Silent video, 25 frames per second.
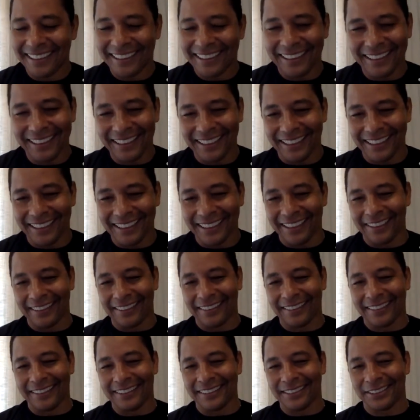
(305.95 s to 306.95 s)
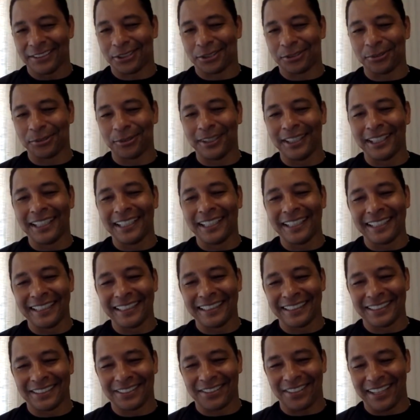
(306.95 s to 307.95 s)
You know, it's too early in
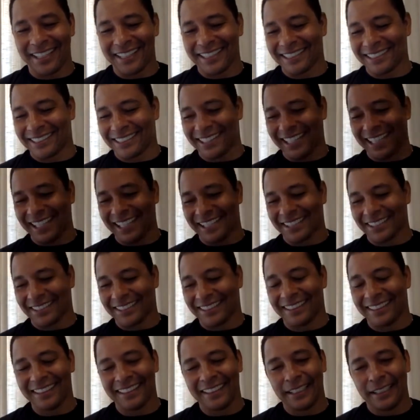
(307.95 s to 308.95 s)
the training session.